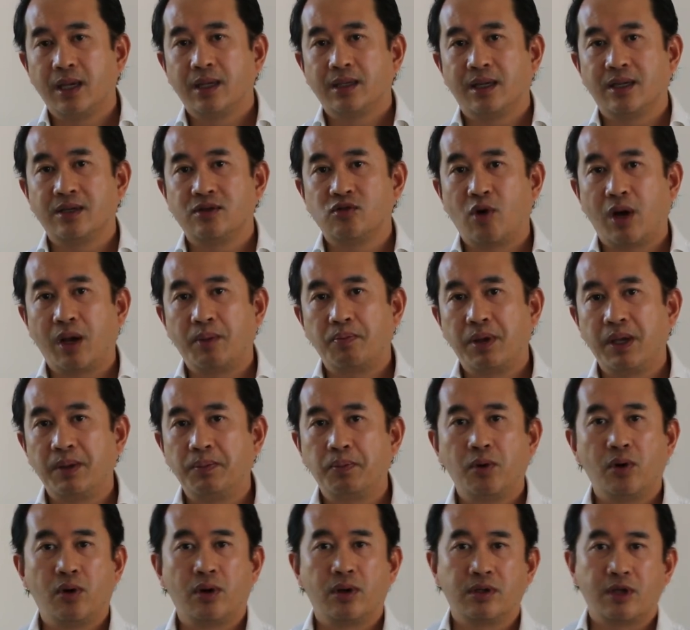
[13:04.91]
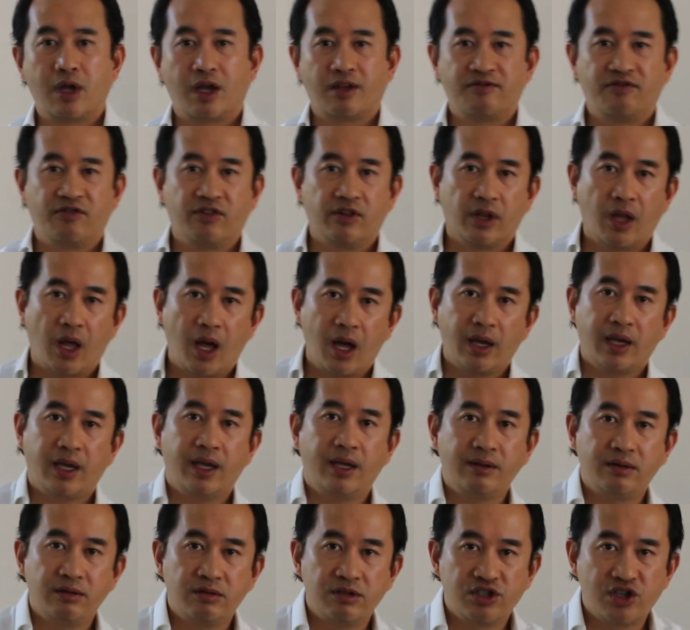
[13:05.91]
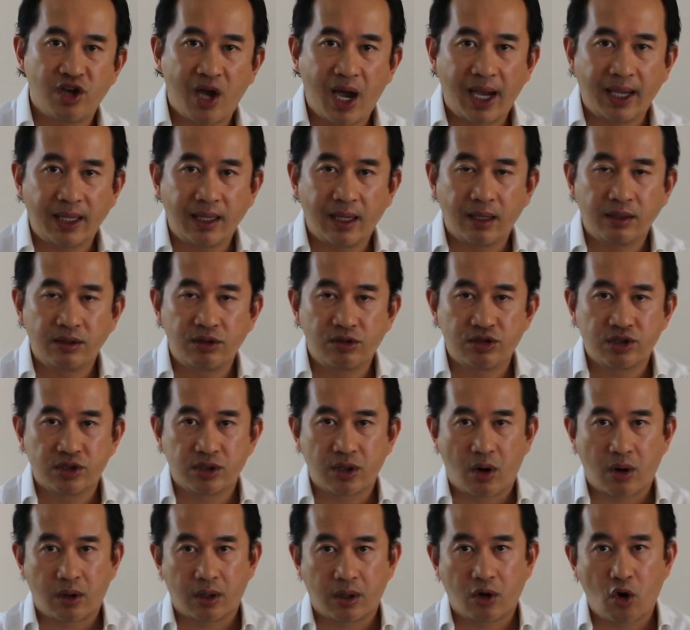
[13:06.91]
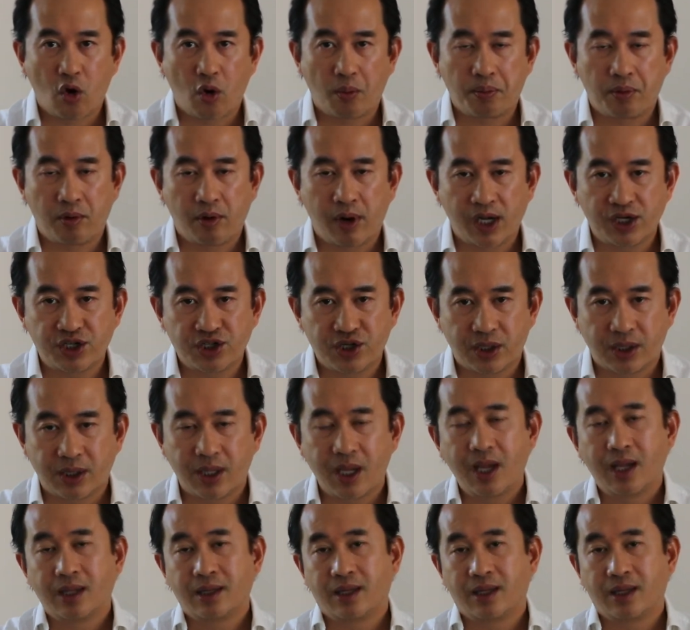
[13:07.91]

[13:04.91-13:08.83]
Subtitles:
That's why people are not flocking to China to start corporation.